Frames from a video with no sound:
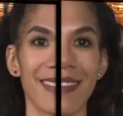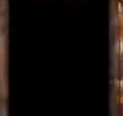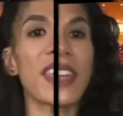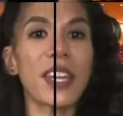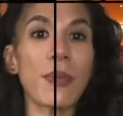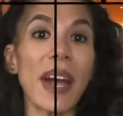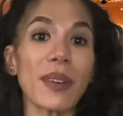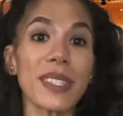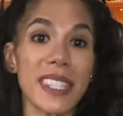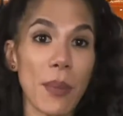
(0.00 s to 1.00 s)
Think
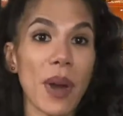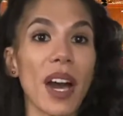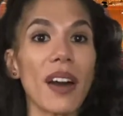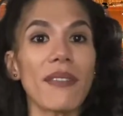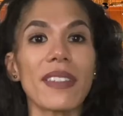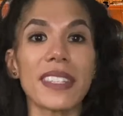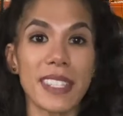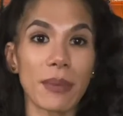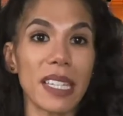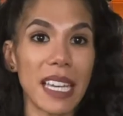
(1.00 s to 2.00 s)
about some of the
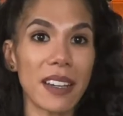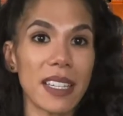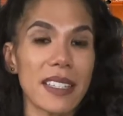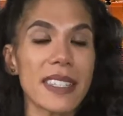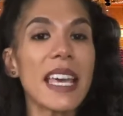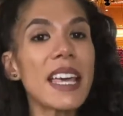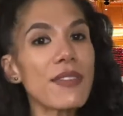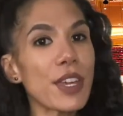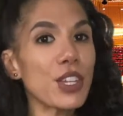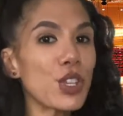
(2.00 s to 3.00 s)
similarities
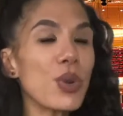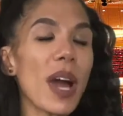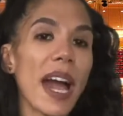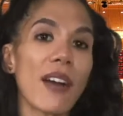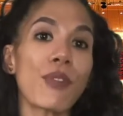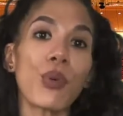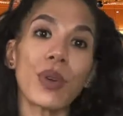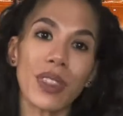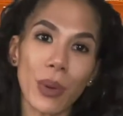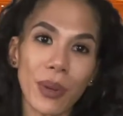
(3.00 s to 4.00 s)
that you have with
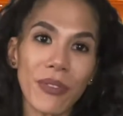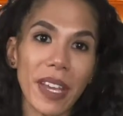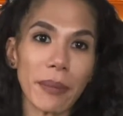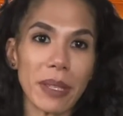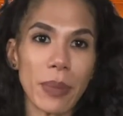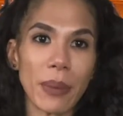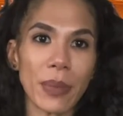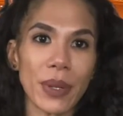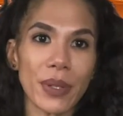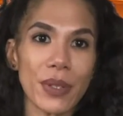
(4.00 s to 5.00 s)
your family
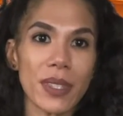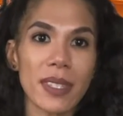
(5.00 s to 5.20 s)
members.